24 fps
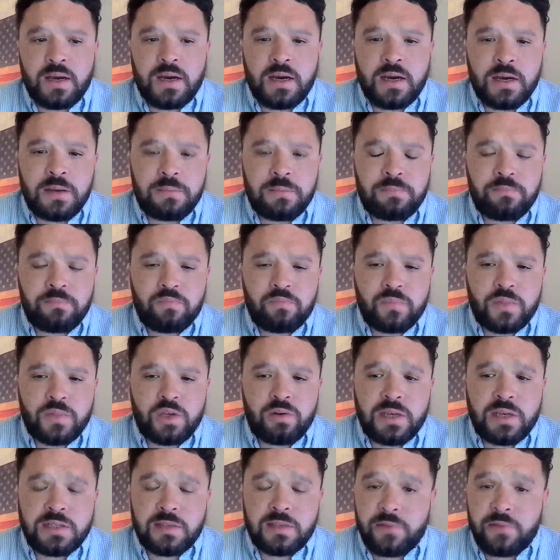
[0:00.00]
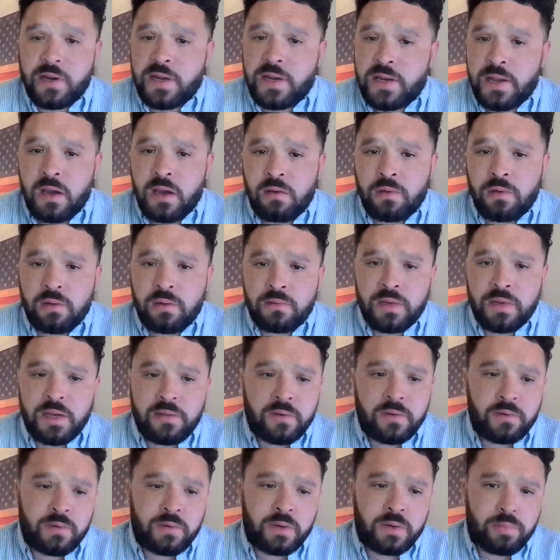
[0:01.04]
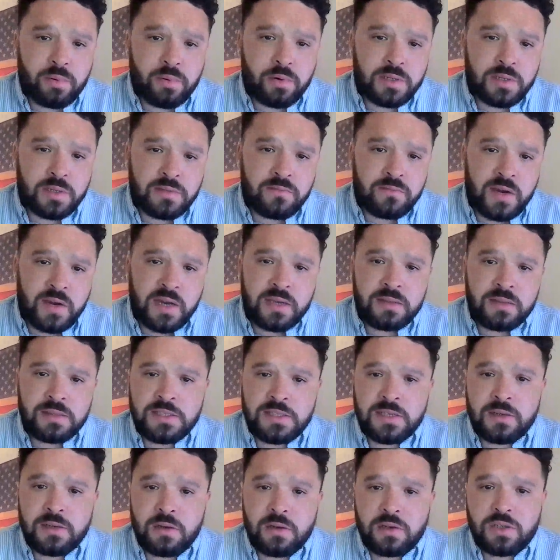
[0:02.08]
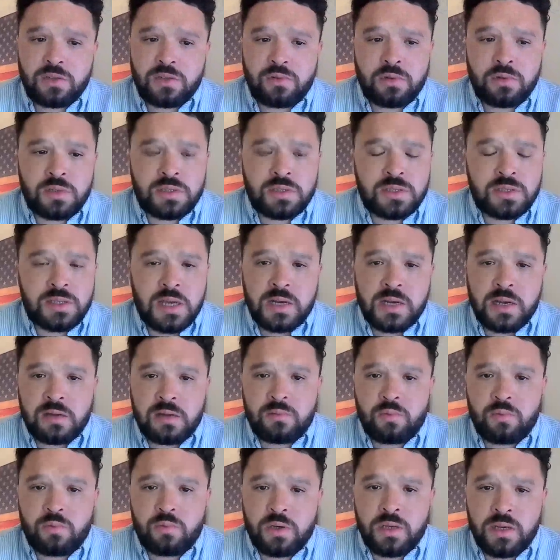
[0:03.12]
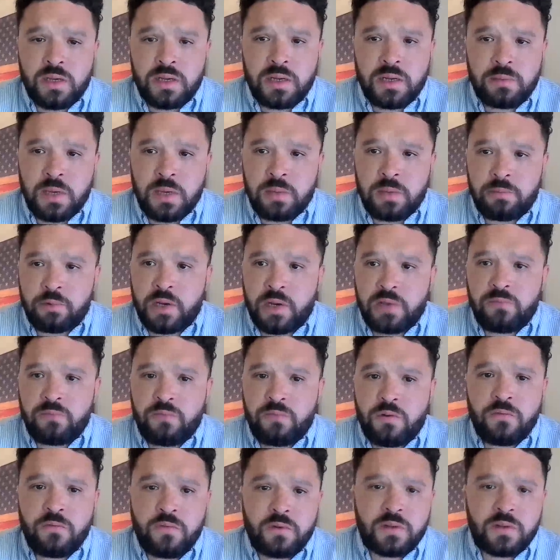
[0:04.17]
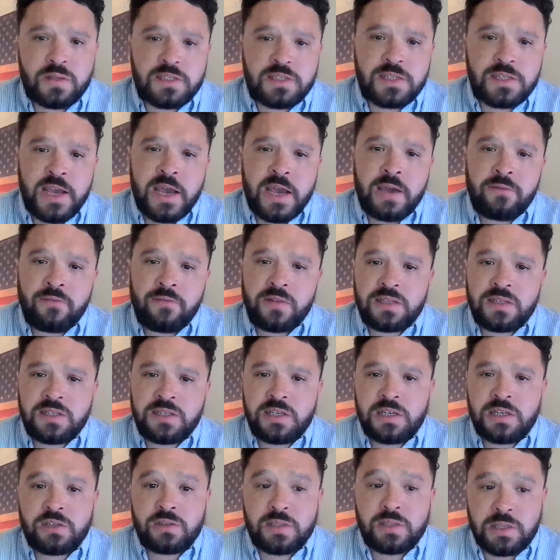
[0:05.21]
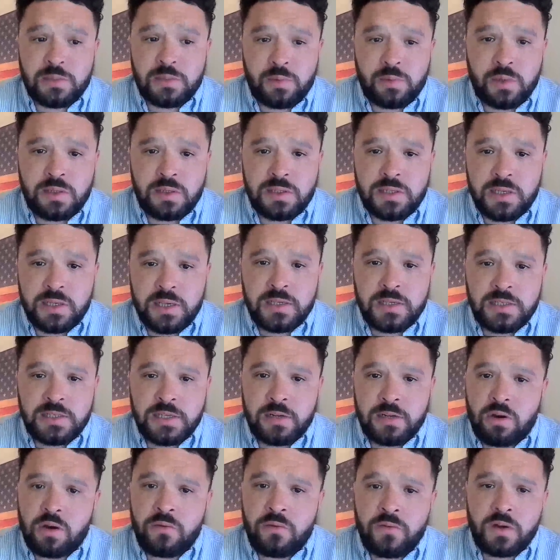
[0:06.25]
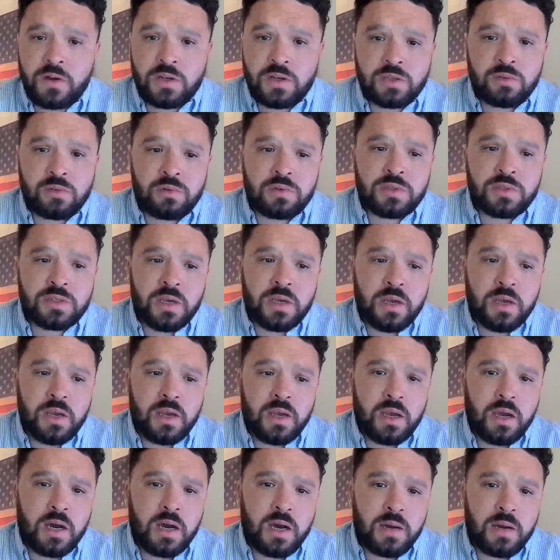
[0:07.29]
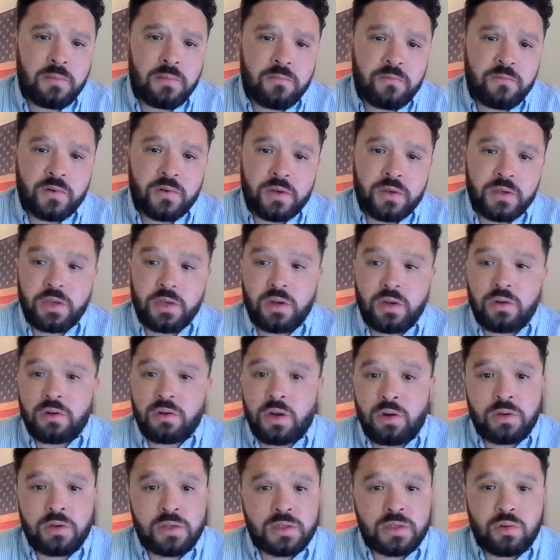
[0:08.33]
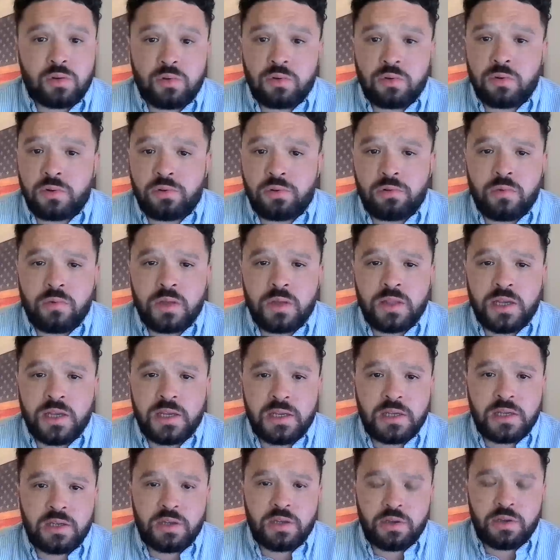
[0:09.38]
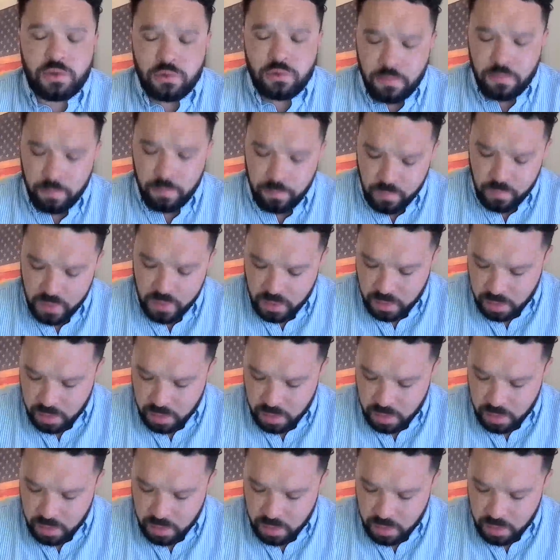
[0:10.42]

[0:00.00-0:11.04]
As of right now, we don't have any reports of violence in our schools, knock on wood, and I'm grateful for the staff and the teachers as well as the kids at all of our schools for going to school and doing what they need to do.